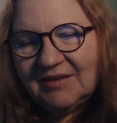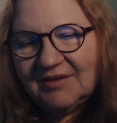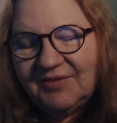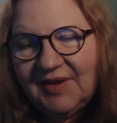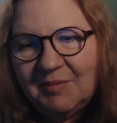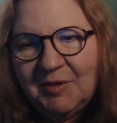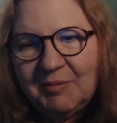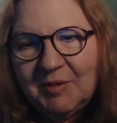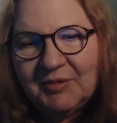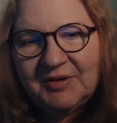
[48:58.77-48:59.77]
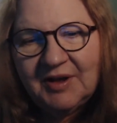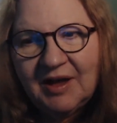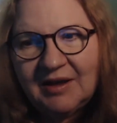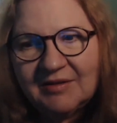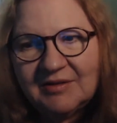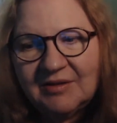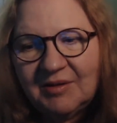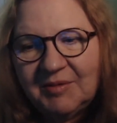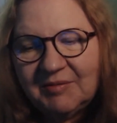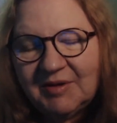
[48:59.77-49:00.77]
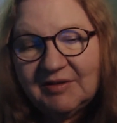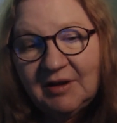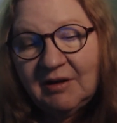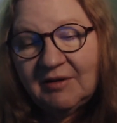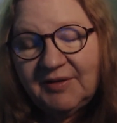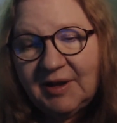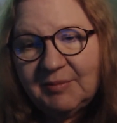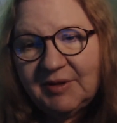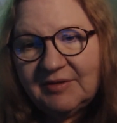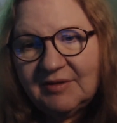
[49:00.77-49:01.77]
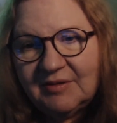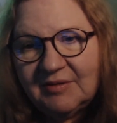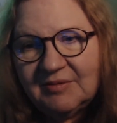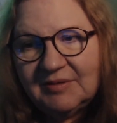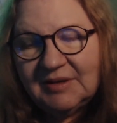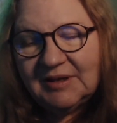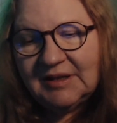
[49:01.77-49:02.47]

family member dying. So I mean, because they are family. So